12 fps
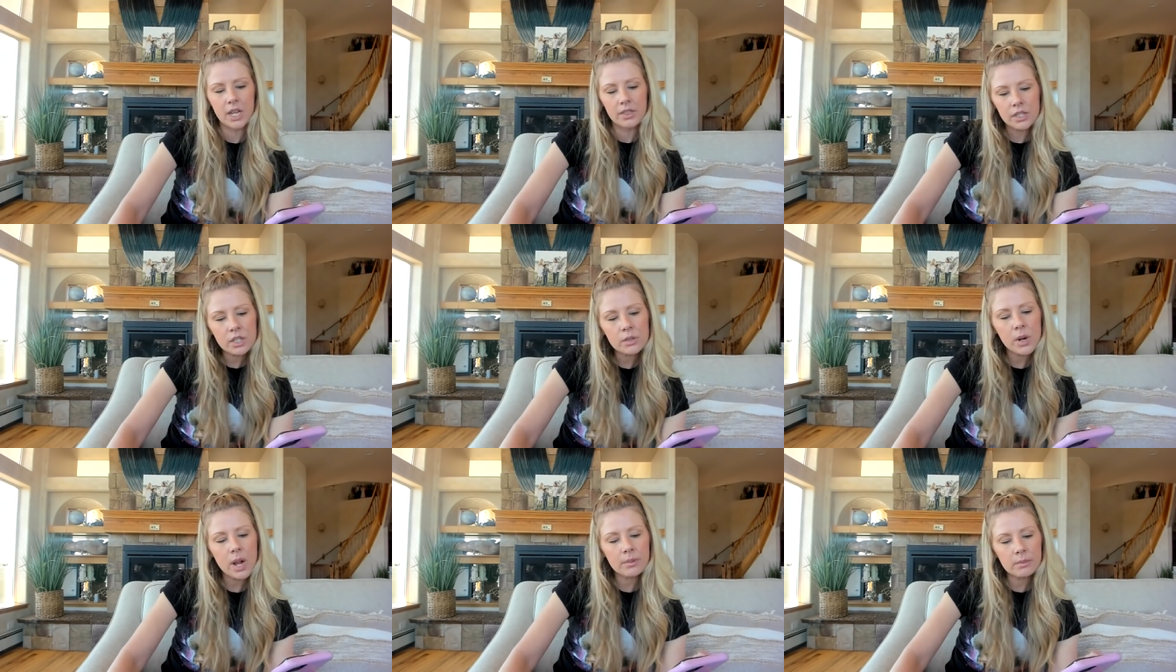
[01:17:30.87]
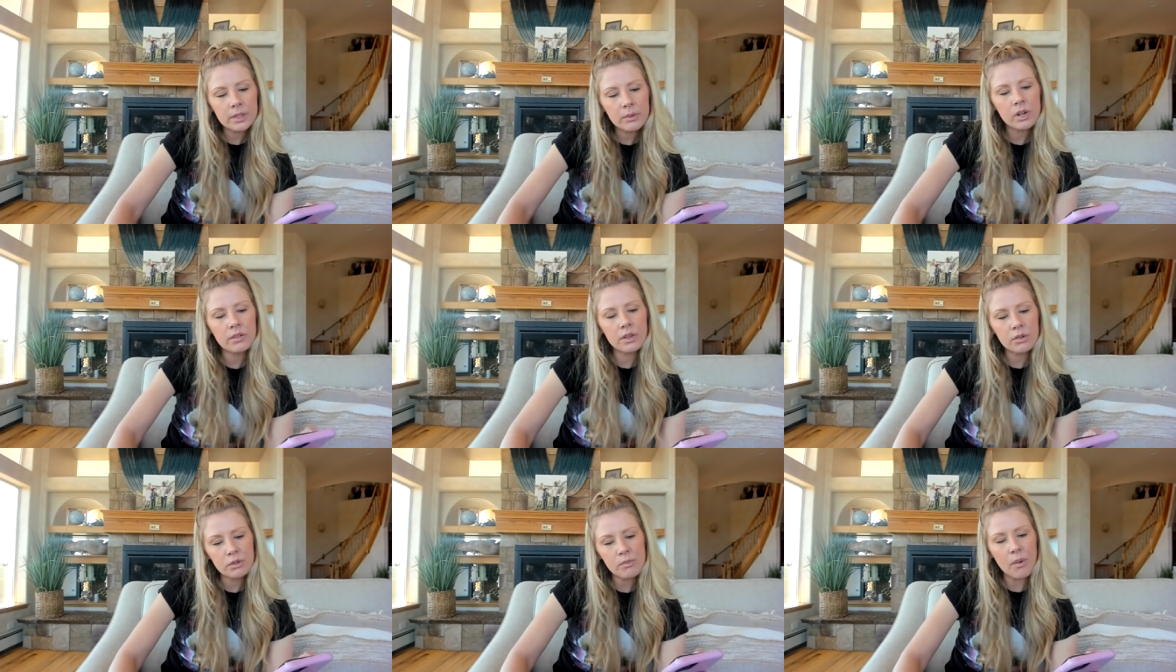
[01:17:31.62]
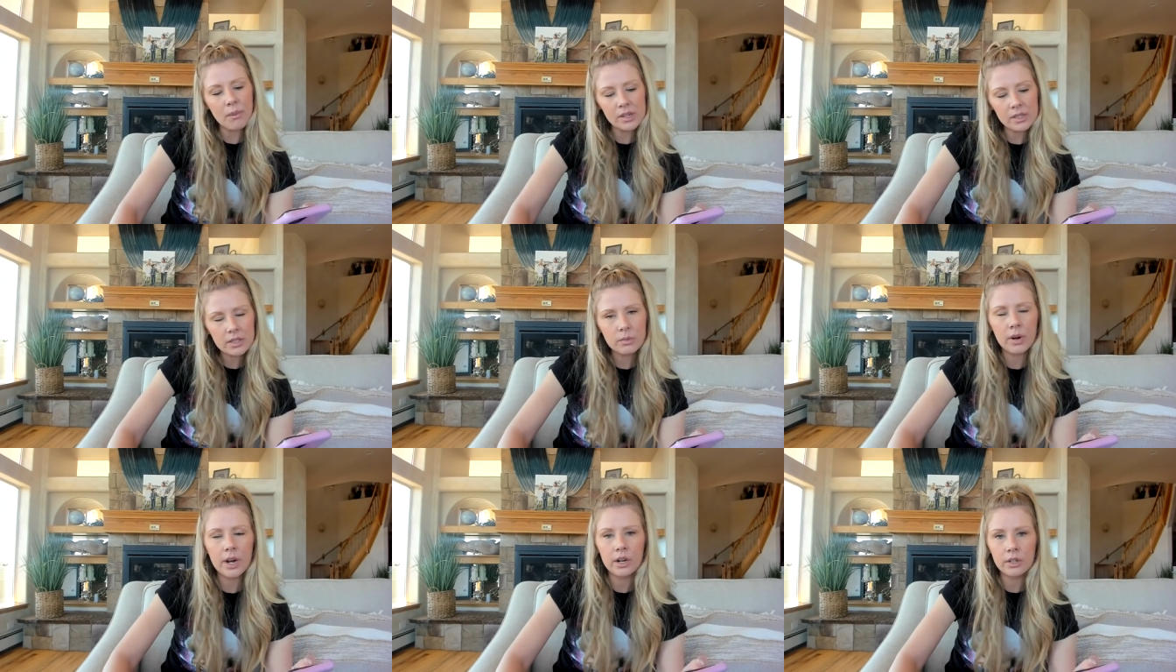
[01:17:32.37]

This is probably one of those moments where